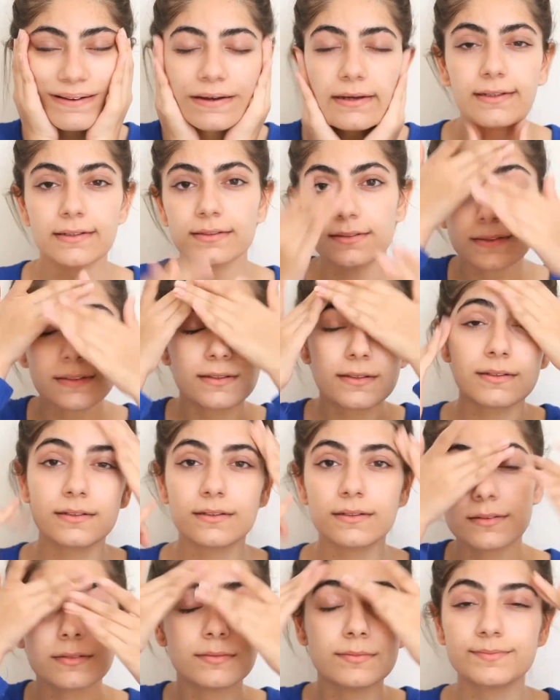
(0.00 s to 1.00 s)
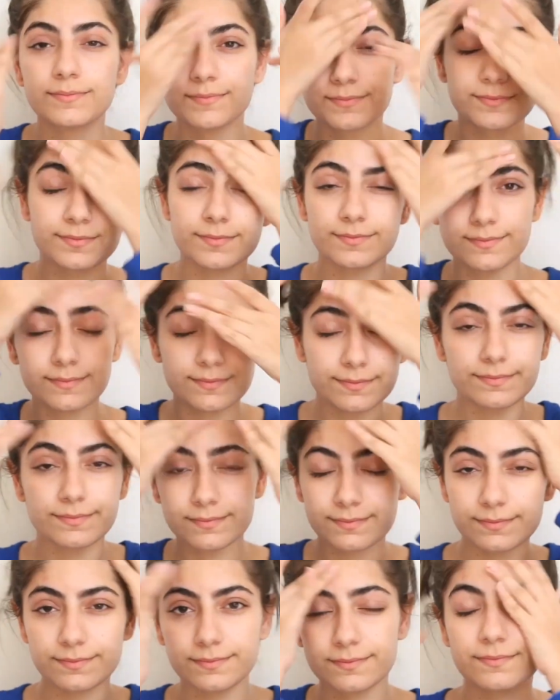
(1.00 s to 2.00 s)
skin a lot,
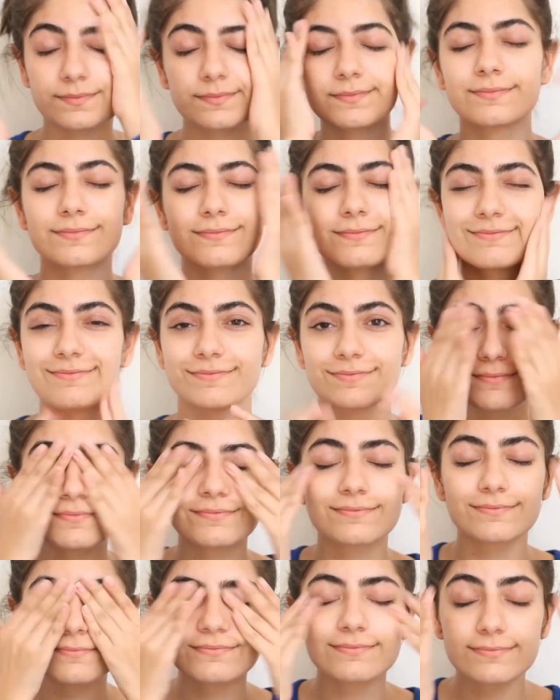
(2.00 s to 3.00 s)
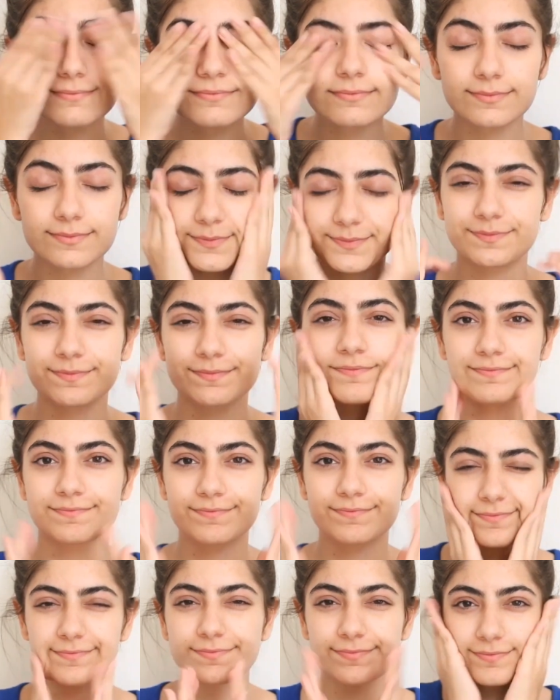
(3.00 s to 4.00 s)
tightens your pores,
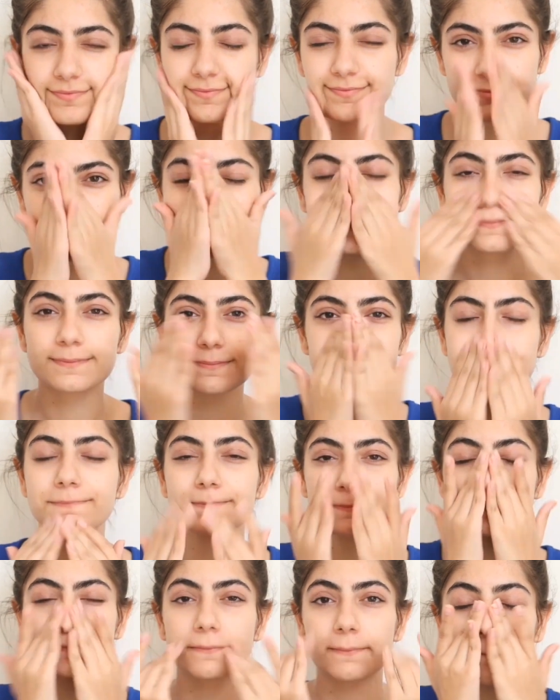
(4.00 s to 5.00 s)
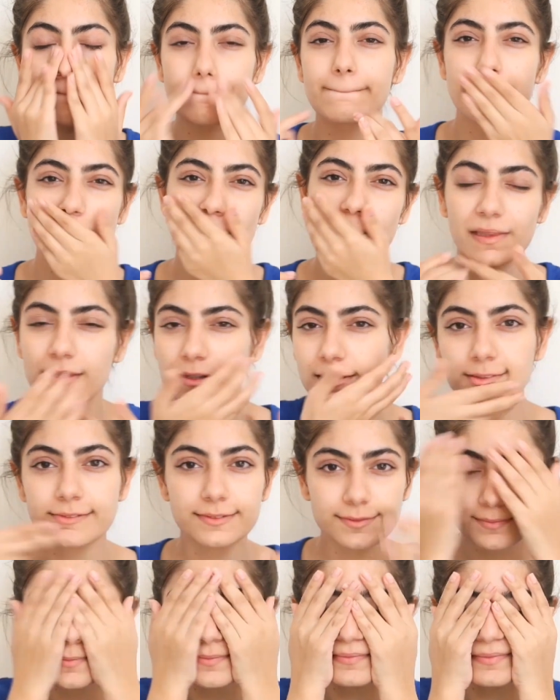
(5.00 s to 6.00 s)
and I'm just massaging it
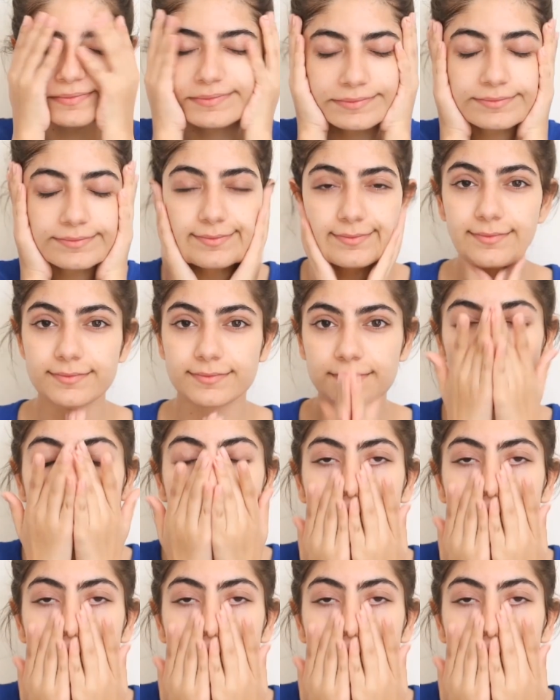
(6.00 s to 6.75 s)
into my skin.